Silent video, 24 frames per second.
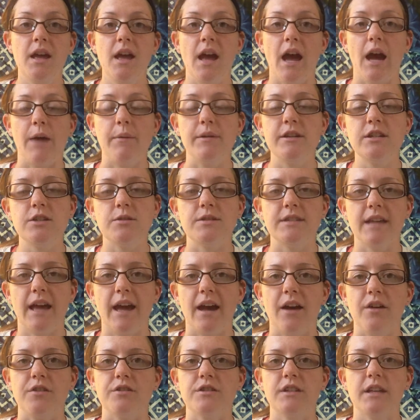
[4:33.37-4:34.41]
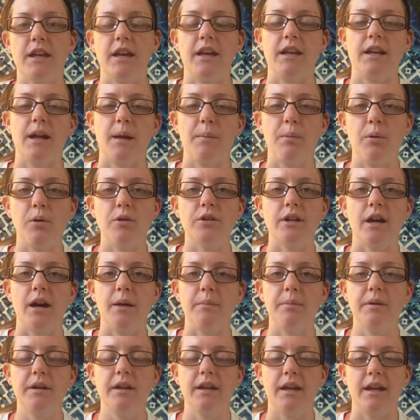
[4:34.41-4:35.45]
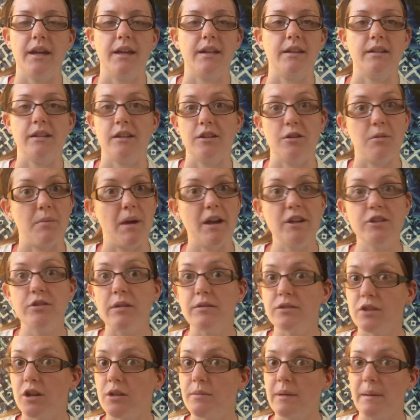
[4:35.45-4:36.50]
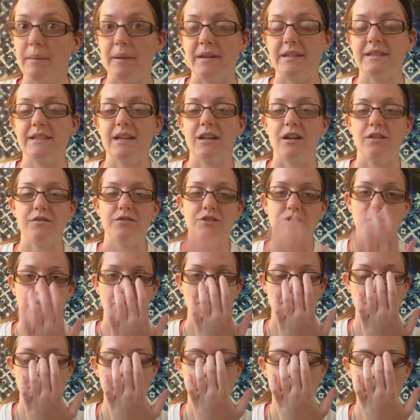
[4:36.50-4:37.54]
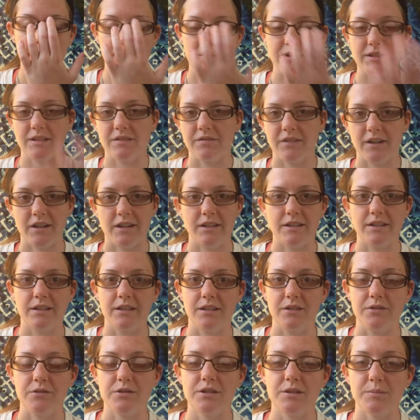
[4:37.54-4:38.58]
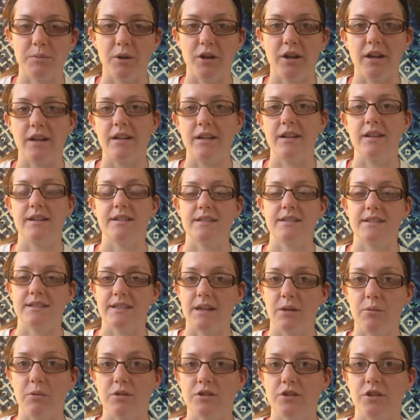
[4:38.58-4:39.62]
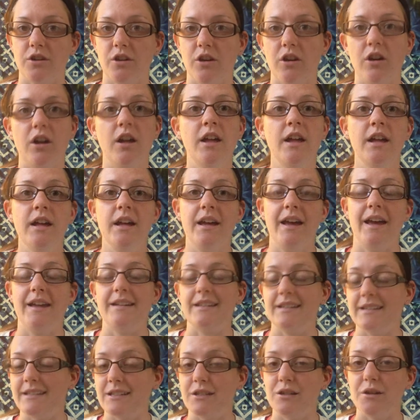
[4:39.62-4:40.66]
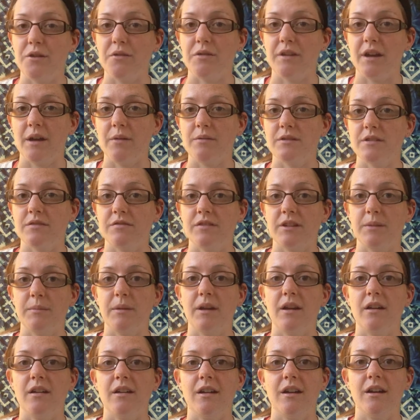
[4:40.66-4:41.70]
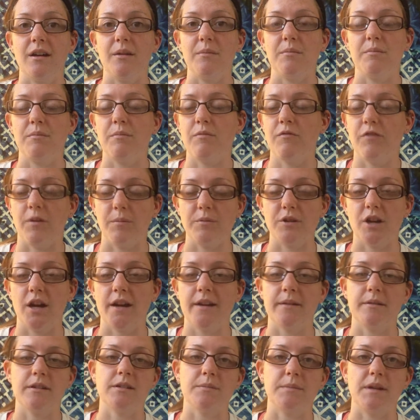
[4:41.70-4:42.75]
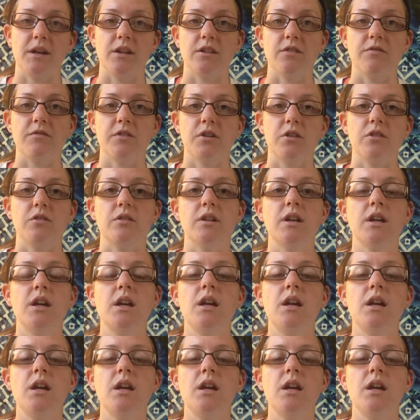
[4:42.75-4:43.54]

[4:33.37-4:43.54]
I went to his house, and I pulled up, and, you know, mind you, I was all by myself, so this probably wasn't a very, you know, smart idea since I was a girl, and he did know that I was a female from talking to me on the phone.